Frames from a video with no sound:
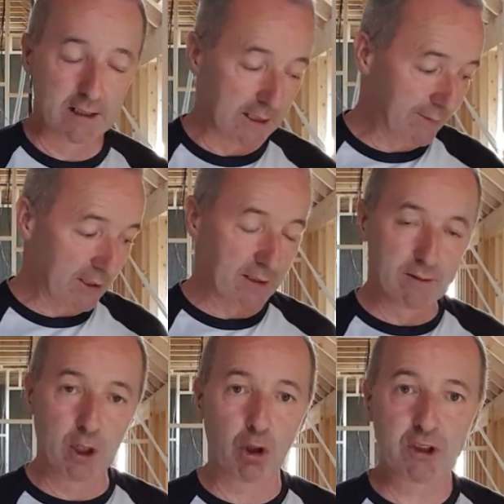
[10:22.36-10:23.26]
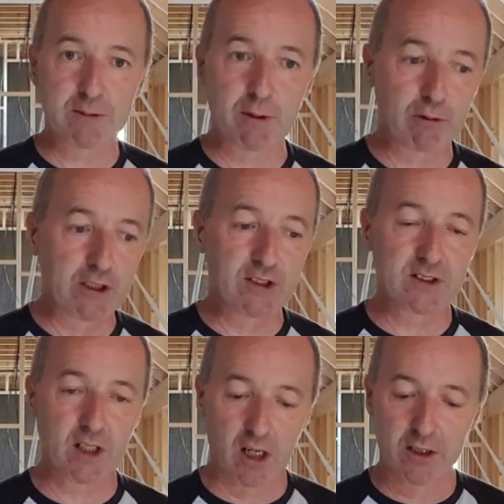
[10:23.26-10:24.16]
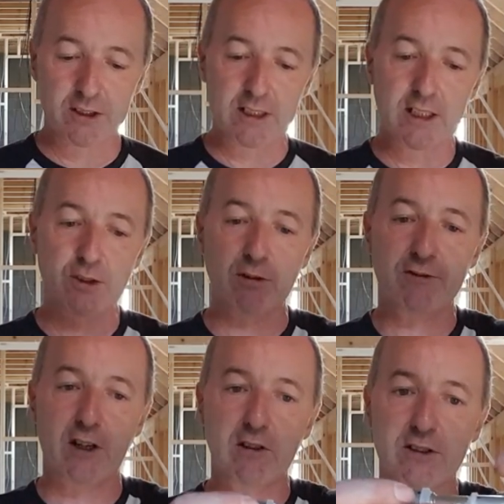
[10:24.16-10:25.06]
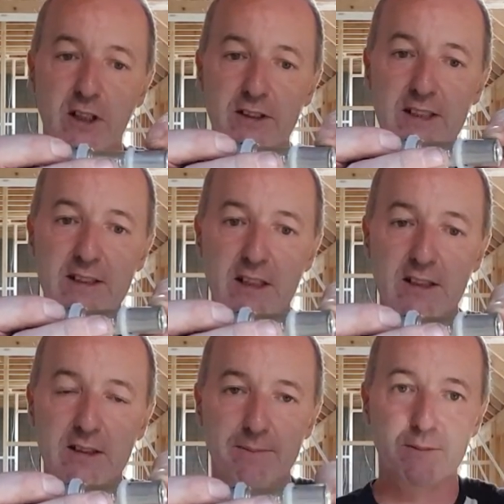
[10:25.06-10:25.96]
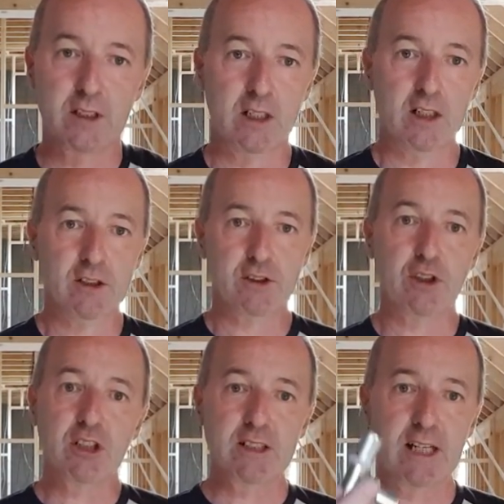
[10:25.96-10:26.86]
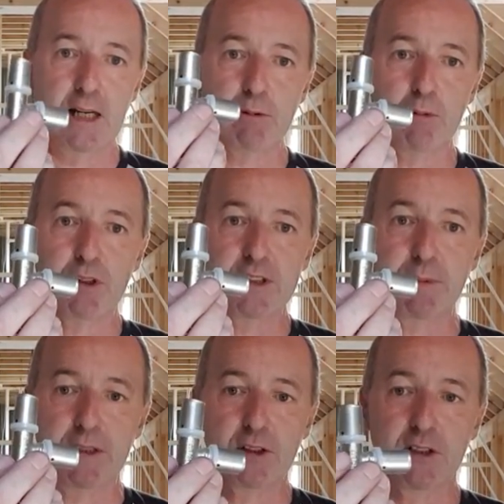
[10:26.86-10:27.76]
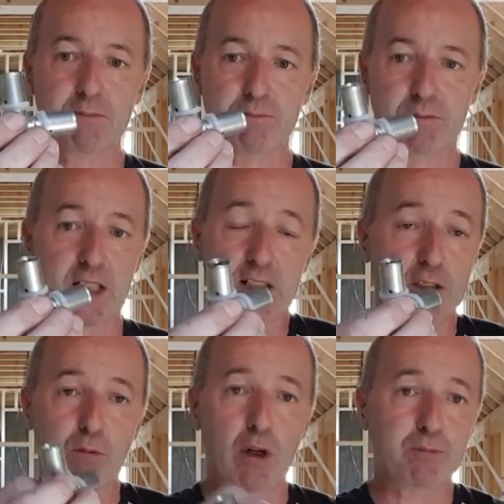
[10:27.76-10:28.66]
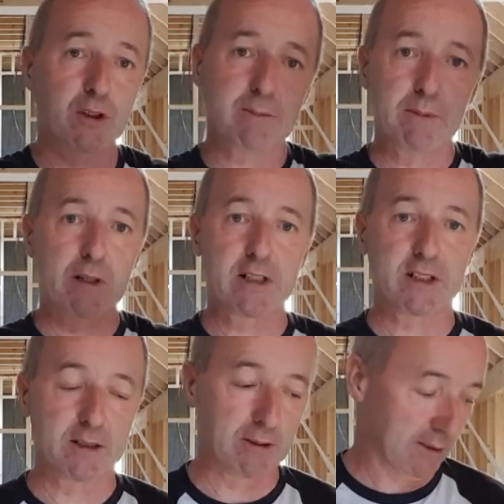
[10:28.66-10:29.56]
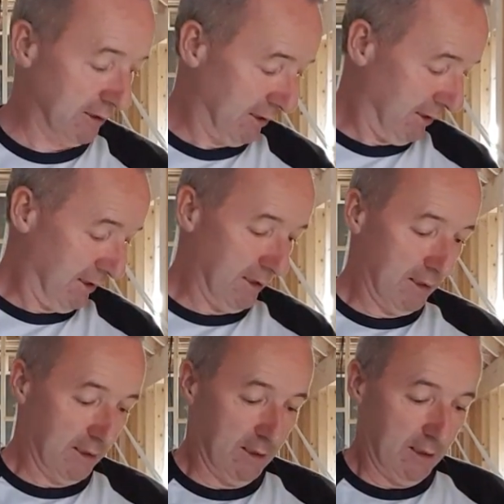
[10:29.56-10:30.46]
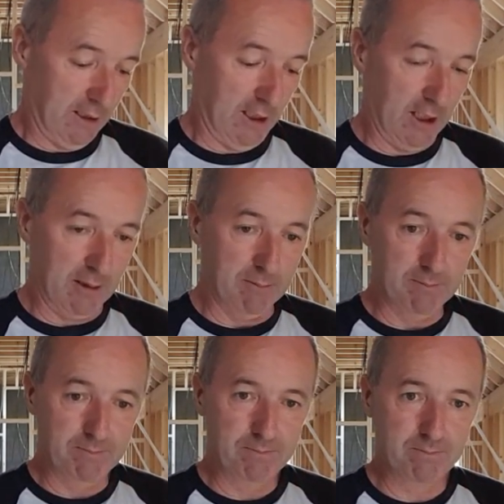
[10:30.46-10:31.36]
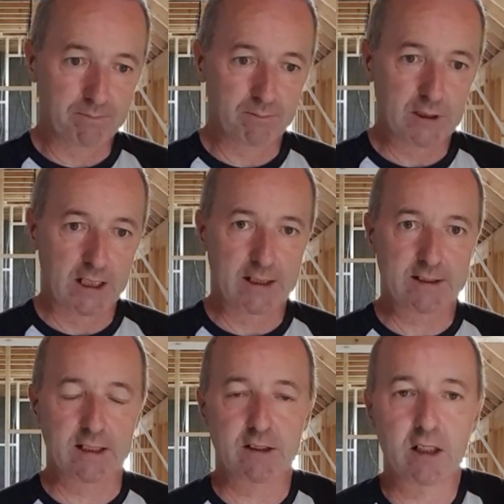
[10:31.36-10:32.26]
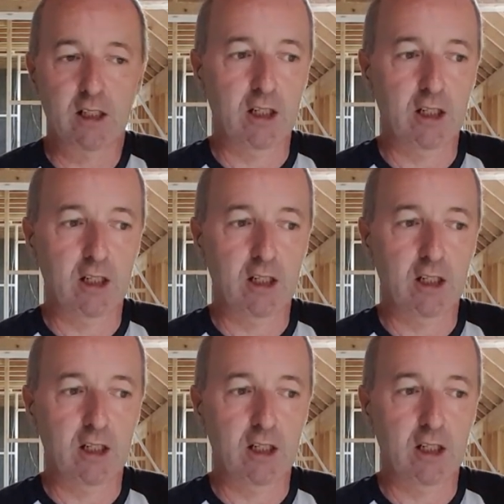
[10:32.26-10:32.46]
leaving noticeable ridges on the actual ferrules on these guys. So you can tell when one is being done. You won't pull them apart anyway. And that's it.